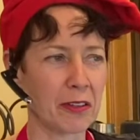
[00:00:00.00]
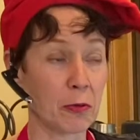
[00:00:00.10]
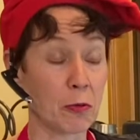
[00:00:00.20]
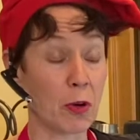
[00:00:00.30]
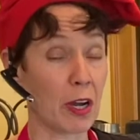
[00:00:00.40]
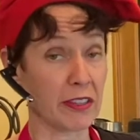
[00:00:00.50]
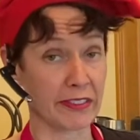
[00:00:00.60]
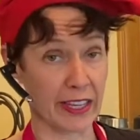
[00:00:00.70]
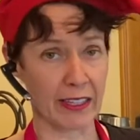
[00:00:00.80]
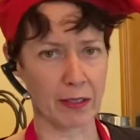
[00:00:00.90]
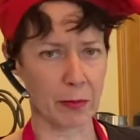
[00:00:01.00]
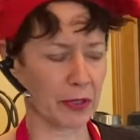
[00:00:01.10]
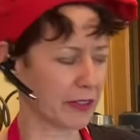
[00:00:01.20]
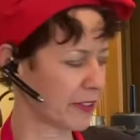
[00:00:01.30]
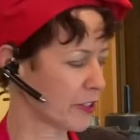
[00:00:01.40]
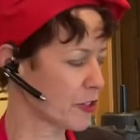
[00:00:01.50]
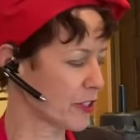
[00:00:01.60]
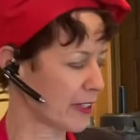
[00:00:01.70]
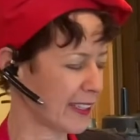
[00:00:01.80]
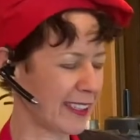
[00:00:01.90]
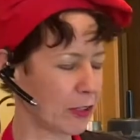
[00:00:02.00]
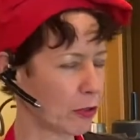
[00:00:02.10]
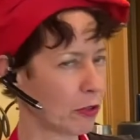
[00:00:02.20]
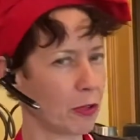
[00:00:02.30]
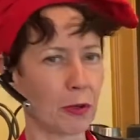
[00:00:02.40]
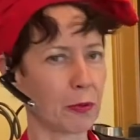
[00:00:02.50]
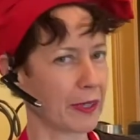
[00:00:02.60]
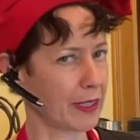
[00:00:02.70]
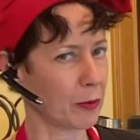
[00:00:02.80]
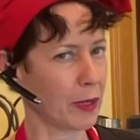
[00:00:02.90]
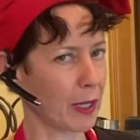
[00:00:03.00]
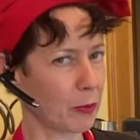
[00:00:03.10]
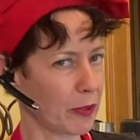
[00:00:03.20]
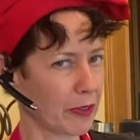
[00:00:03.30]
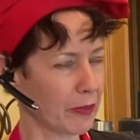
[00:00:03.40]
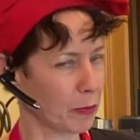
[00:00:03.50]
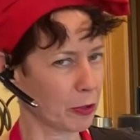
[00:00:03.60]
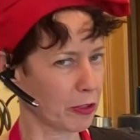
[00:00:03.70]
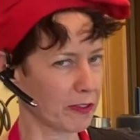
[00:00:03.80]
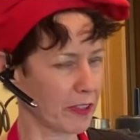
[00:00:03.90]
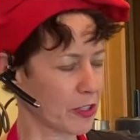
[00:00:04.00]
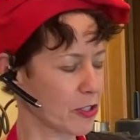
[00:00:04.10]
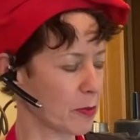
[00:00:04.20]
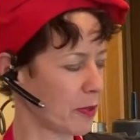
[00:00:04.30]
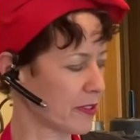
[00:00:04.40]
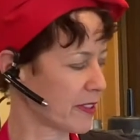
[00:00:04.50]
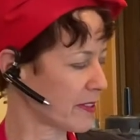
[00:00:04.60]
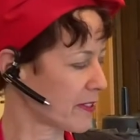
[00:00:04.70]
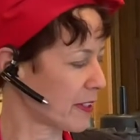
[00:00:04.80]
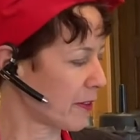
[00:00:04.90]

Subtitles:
raw salad bar edition. They don't go really well with cooked vegetables and stuff,